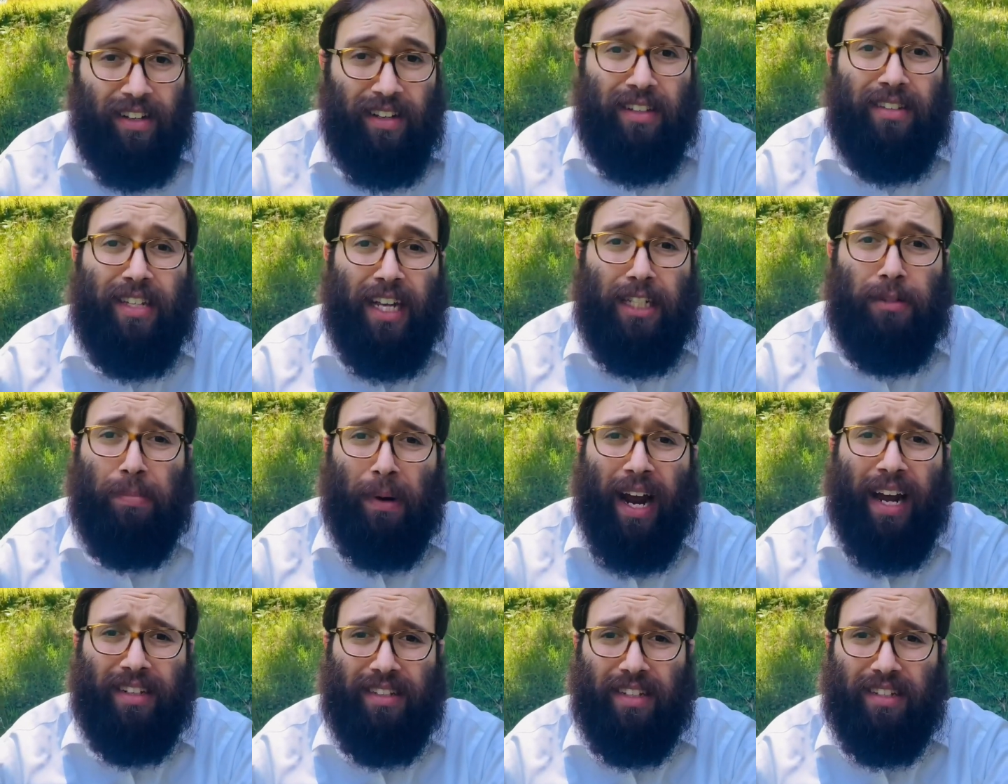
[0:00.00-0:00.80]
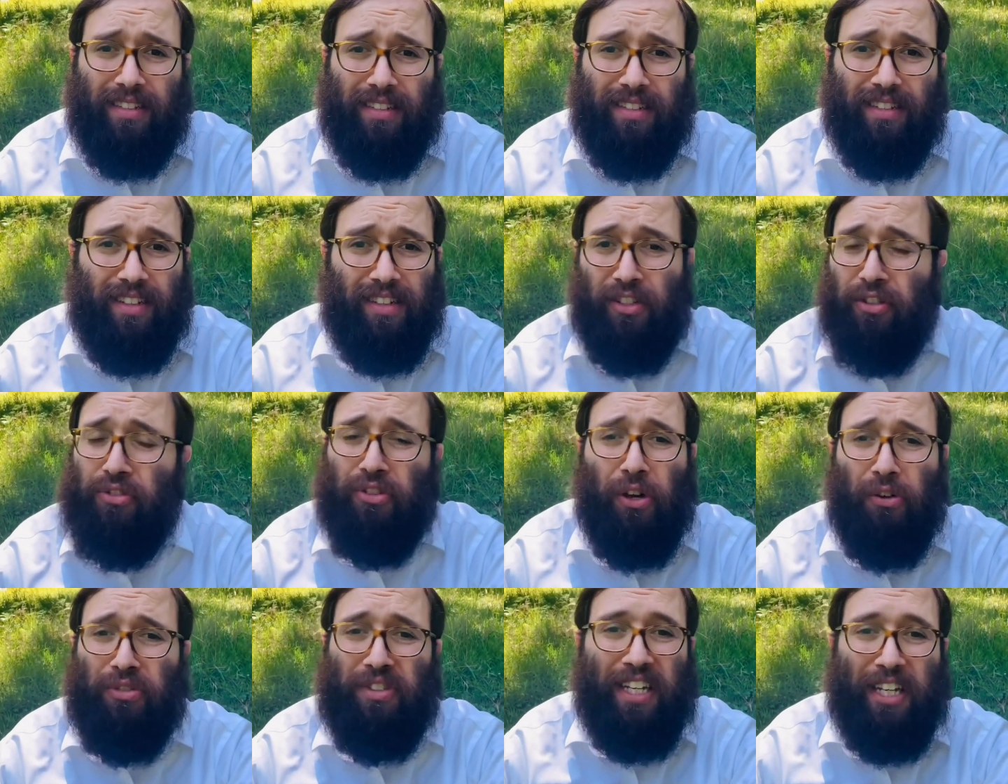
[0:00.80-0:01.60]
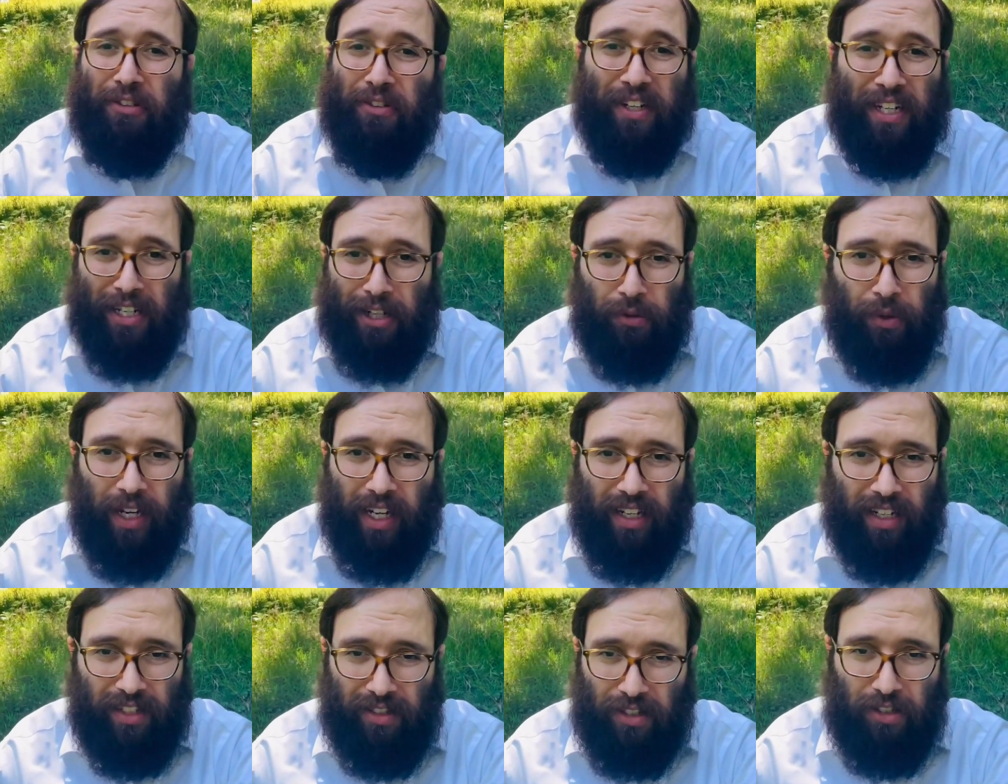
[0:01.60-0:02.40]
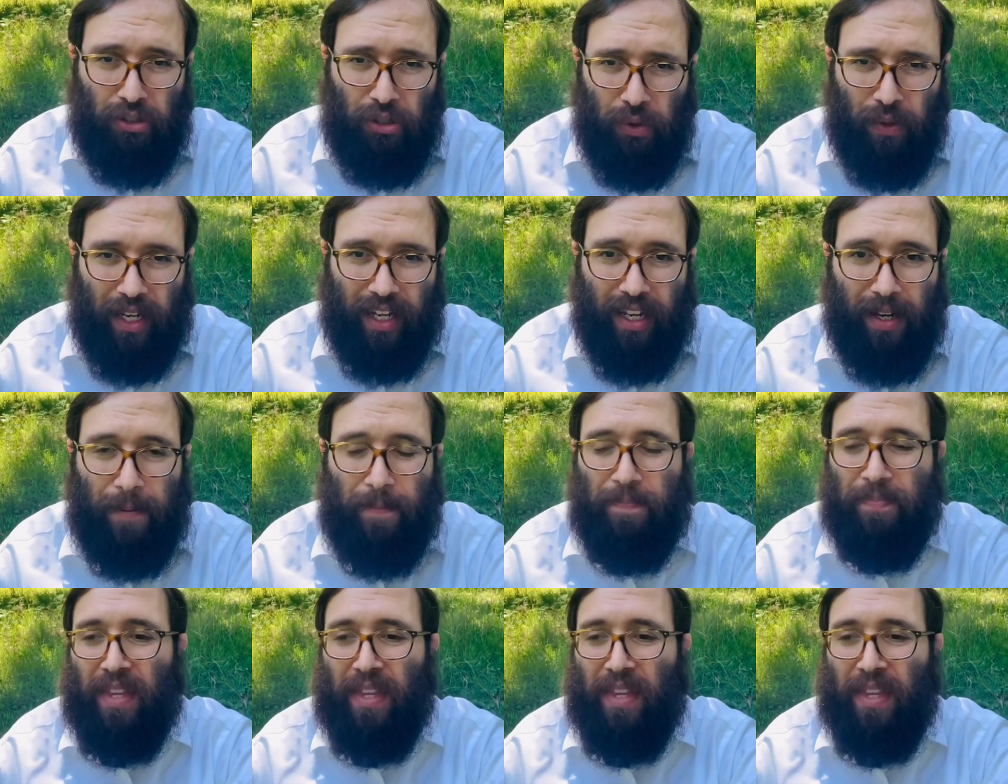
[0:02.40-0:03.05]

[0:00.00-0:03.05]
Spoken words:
takes practice. There's no secret ingredient to doing it.